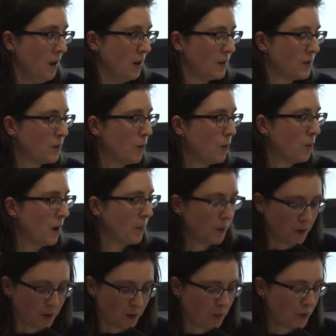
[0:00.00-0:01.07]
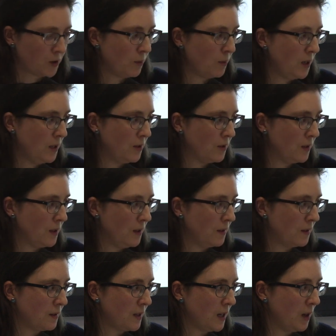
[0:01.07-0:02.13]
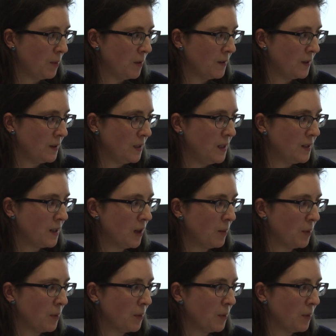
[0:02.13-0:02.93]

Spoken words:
So I'm not going to go through each of these tables in detail,